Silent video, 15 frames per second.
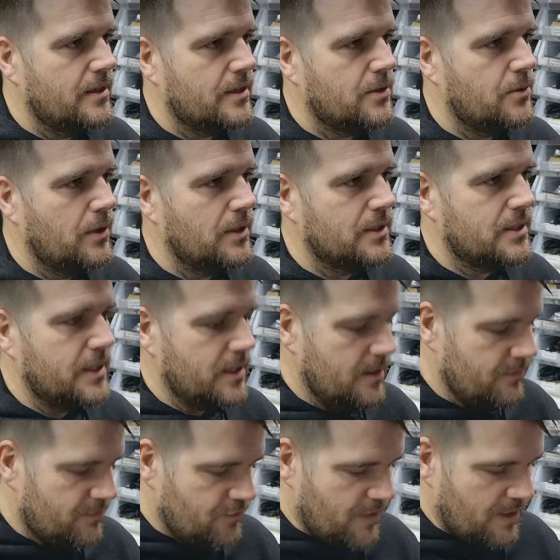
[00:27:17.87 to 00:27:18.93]
quality
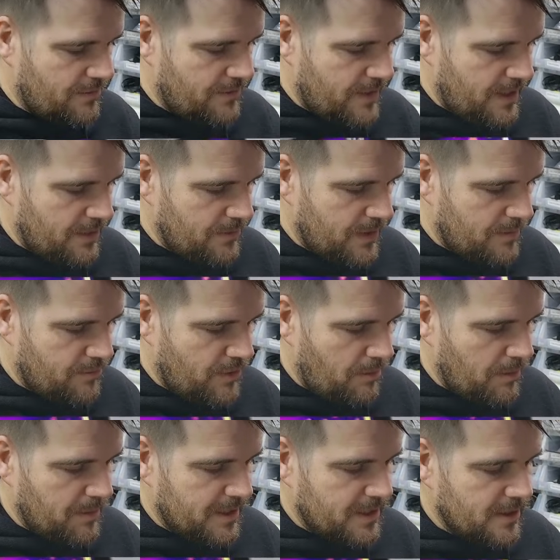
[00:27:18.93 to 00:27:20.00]
of trying to find where the
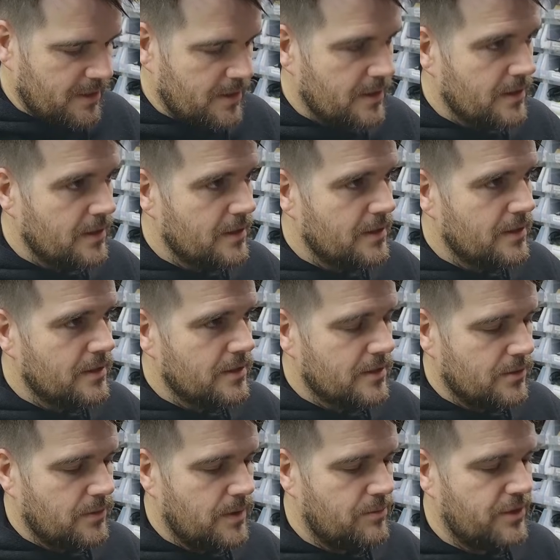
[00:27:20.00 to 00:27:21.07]
problem is.
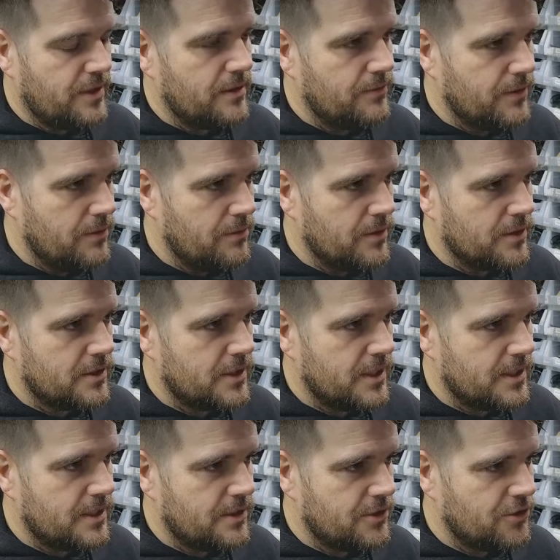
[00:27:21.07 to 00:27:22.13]
So we bring the focus
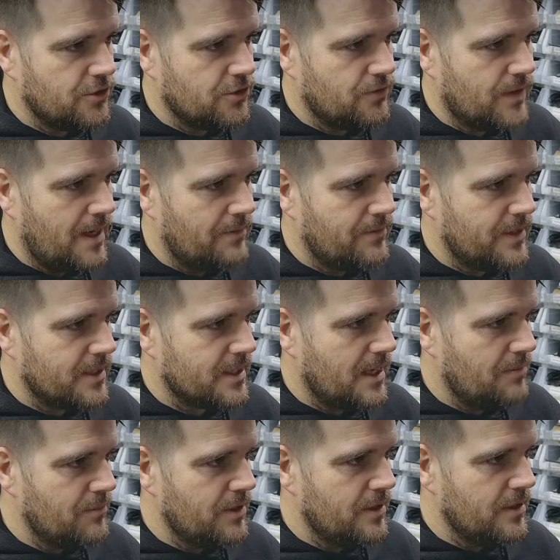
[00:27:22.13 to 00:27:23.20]
distance just right for this
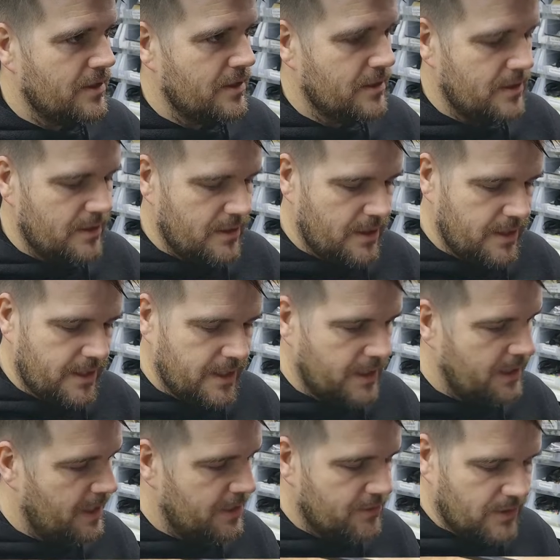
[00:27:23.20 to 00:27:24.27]
camera, and you can
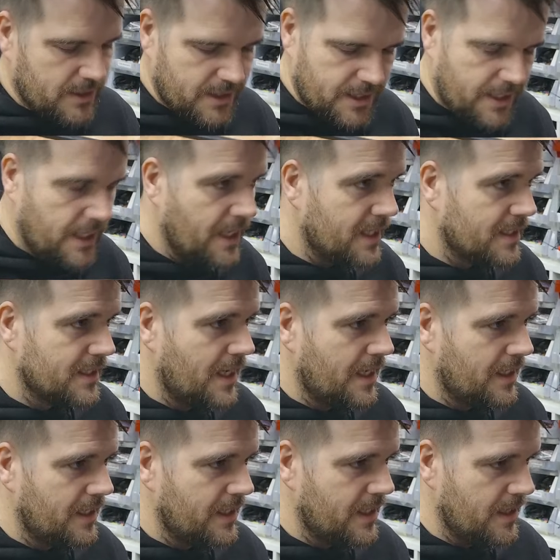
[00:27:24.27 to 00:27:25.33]
literally see
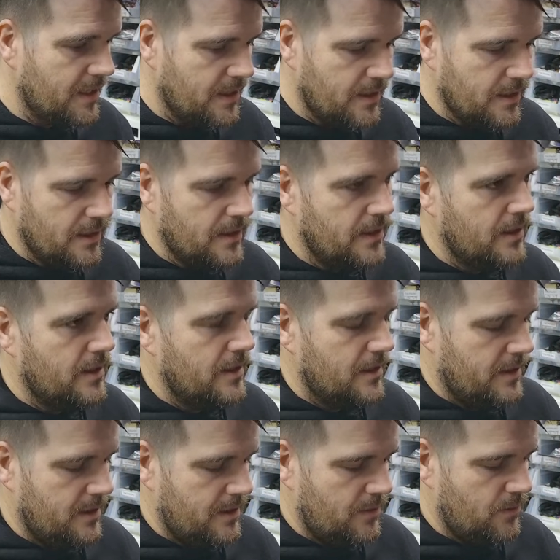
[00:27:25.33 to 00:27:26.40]
exactly
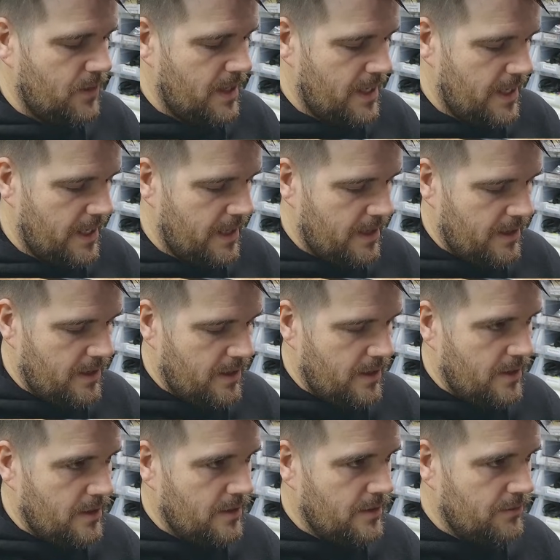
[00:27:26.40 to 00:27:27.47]
where
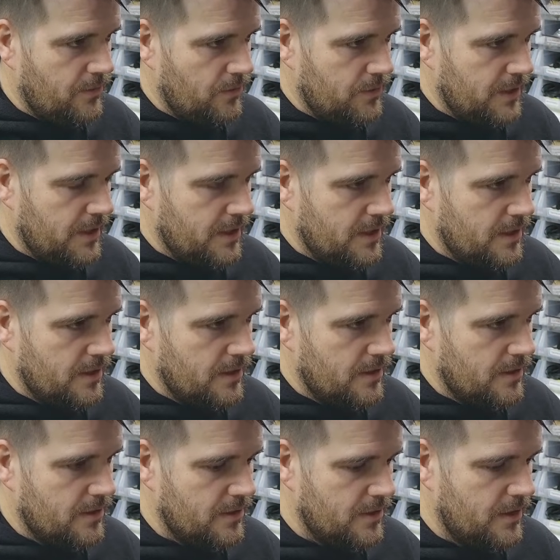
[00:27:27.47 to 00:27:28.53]
the fault is.
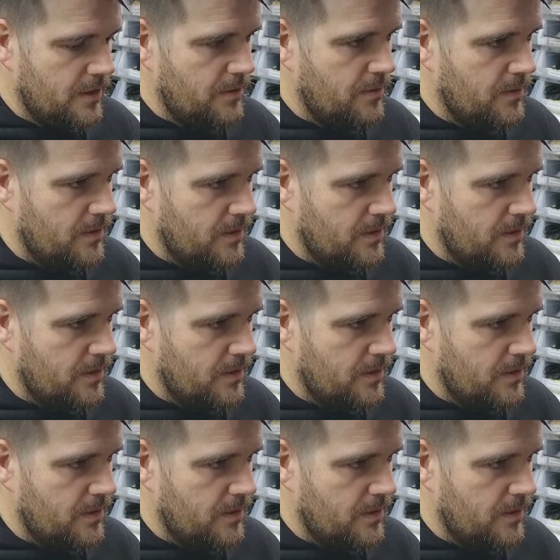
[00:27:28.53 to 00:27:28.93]
So